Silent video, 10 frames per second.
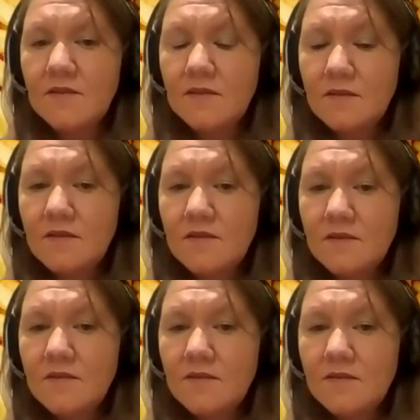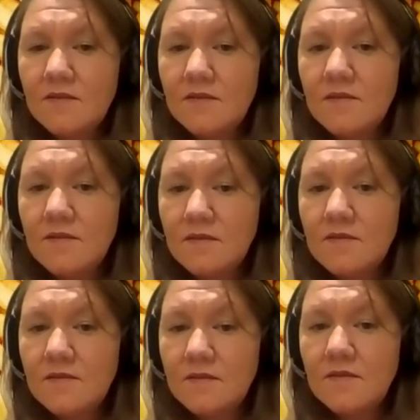
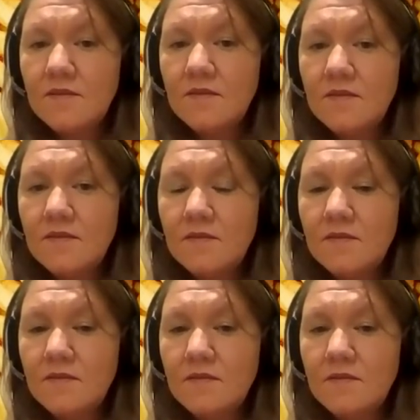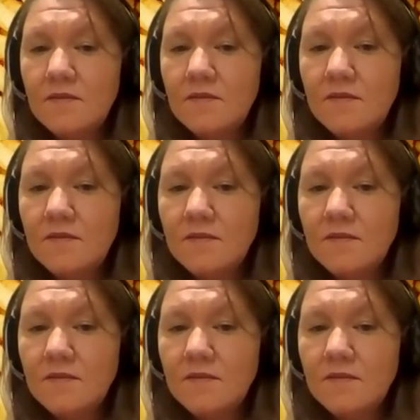(not speaking)